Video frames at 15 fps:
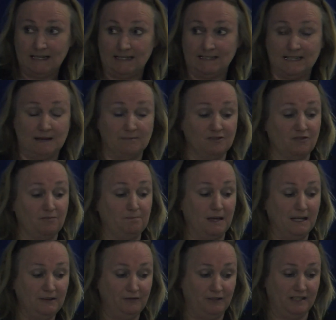in terms of
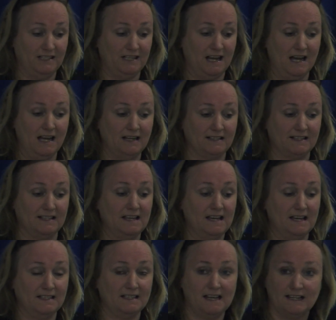benefit
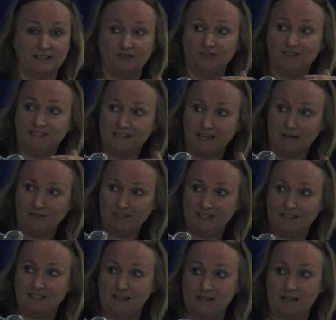attacks on the
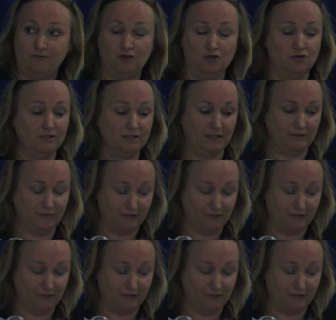services that they've used, like,